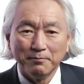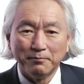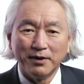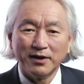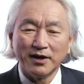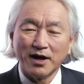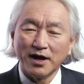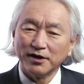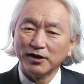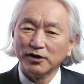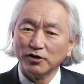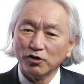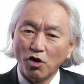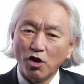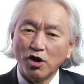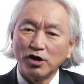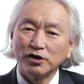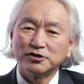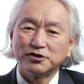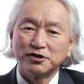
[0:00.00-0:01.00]
But on a
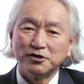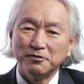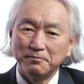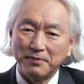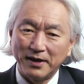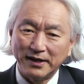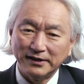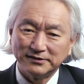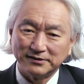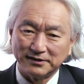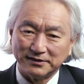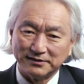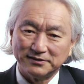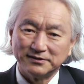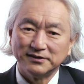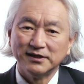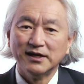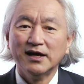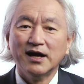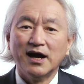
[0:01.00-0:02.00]
long term
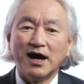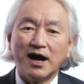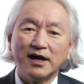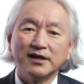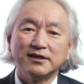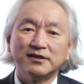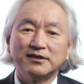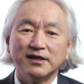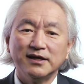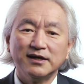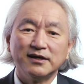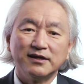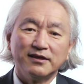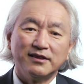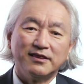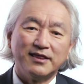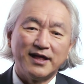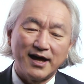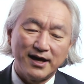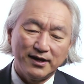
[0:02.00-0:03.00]
basis, I
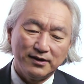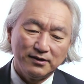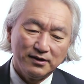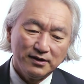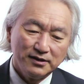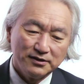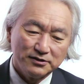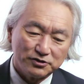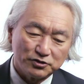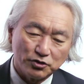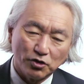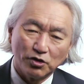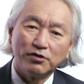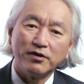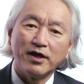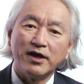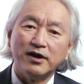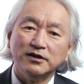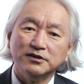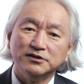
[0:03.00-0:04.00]
think that
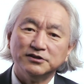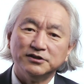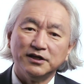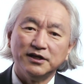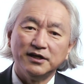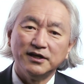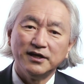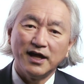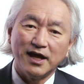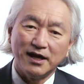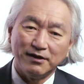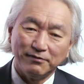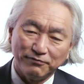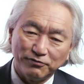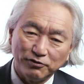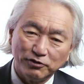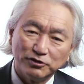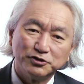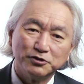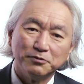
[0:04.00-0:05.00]
solar energy and
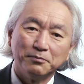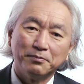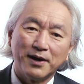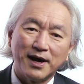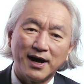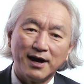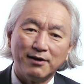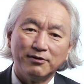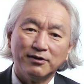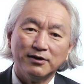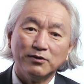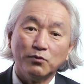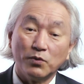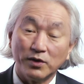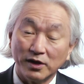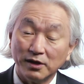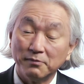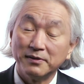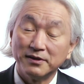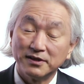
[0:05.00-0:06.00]
fusion power
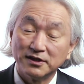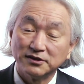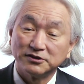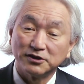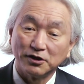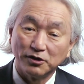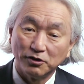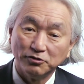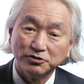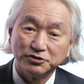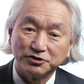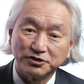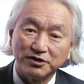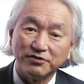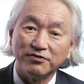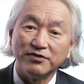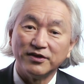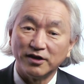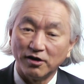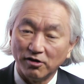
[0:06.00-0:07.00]
will be the
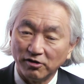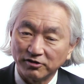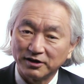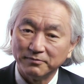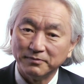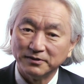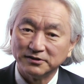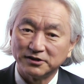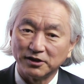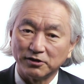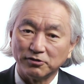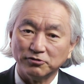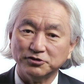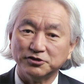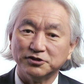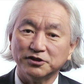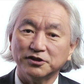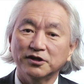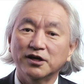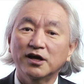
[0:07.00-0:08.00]
solution, the ultimate
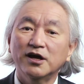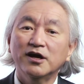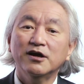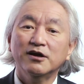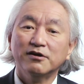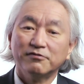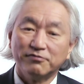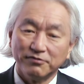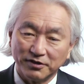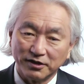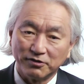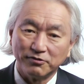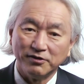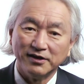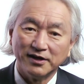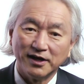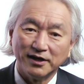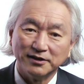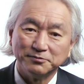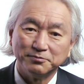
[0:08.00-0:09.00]
solution for the
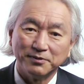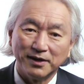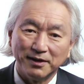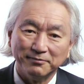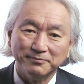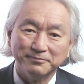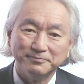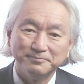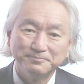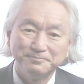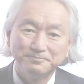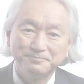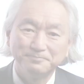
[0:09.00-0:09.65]
greenhouse problem.